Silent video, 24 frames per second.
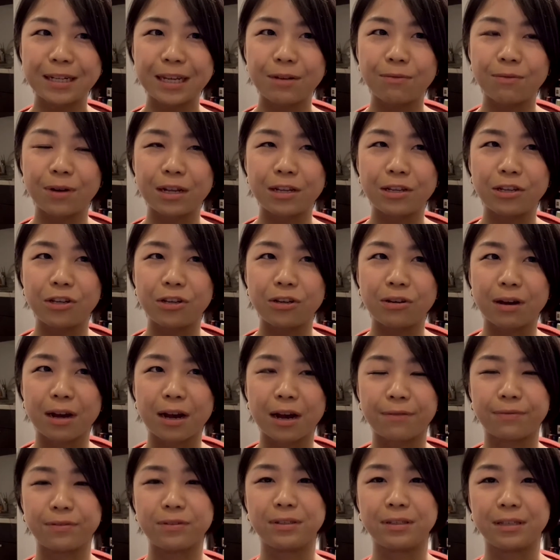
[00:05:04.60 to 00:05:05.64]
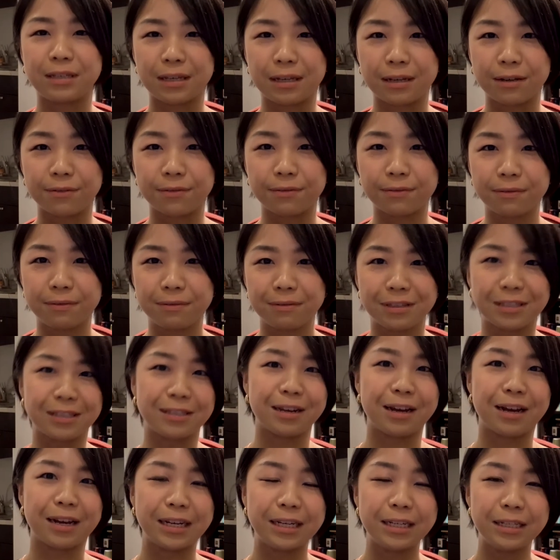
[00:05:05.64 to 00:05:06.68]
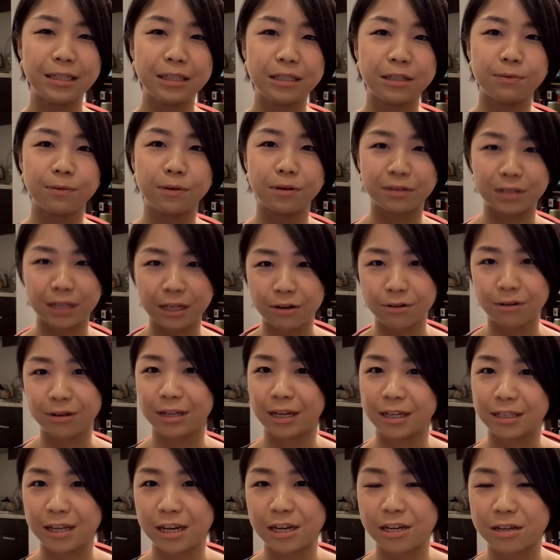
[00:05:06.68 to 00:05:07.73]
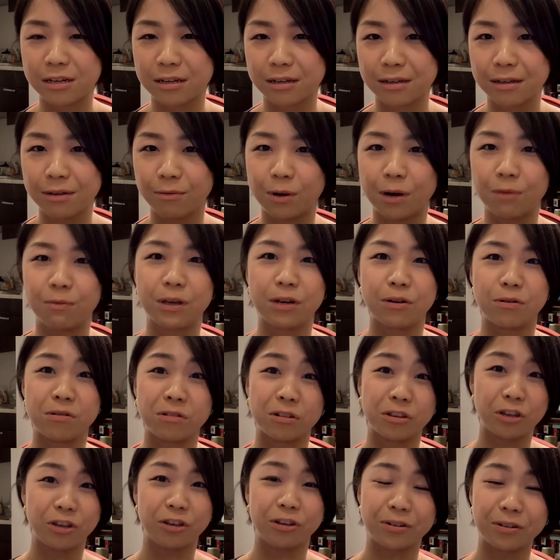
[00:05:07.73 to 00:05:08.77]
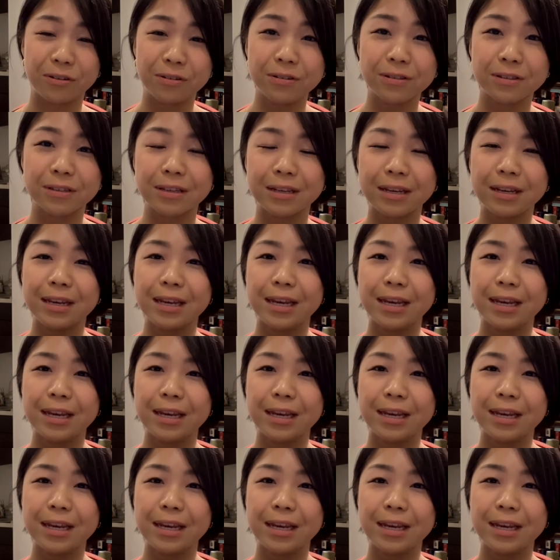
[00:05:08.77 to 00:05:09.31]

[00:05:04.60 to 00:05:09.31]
when you have to give signs for synchronization, what we call cues.